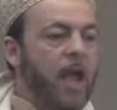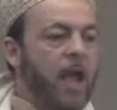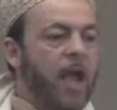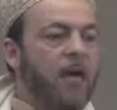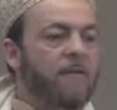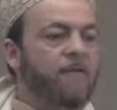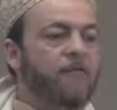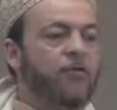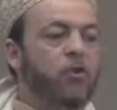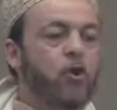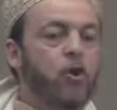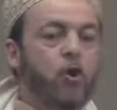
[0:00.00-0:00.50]

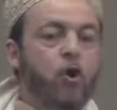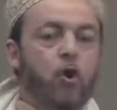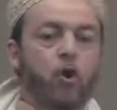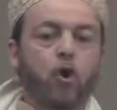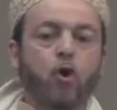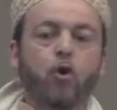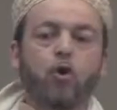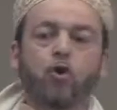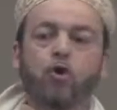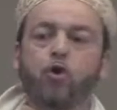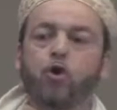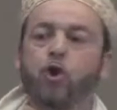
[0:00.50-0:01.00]
If
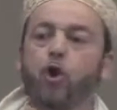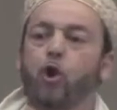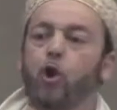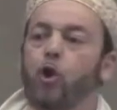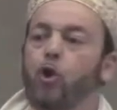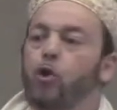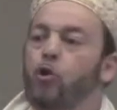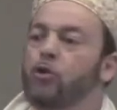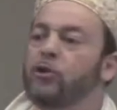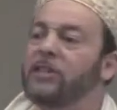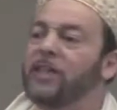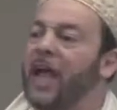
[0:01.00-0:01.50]
you
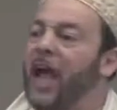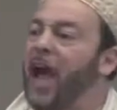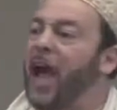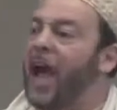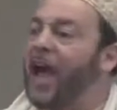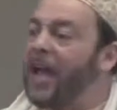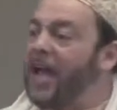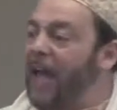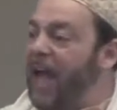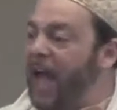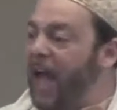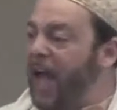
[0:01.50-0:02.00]
lose
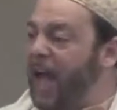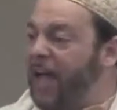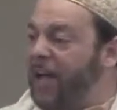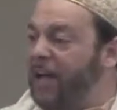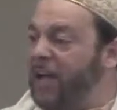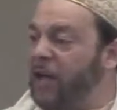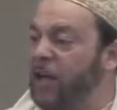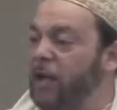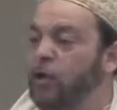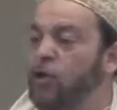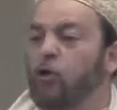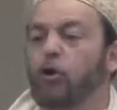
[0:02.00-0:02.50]
haya,
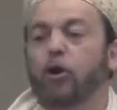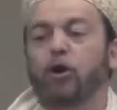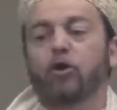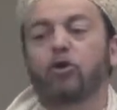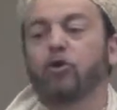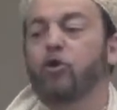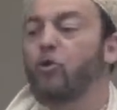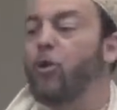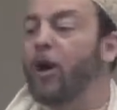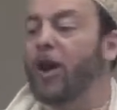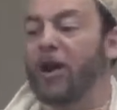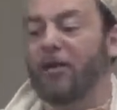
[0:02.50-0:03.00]
you can
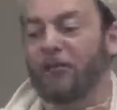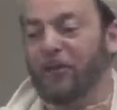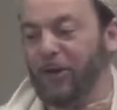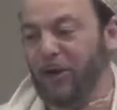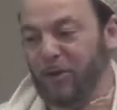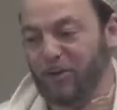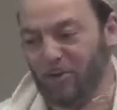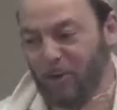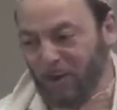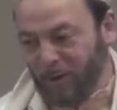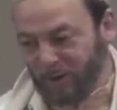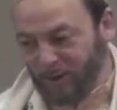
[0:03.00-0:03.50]
do whatever
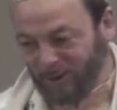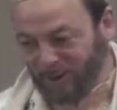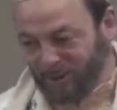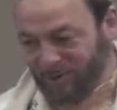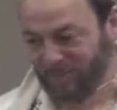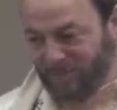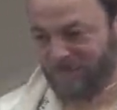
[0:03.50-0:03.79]
you want.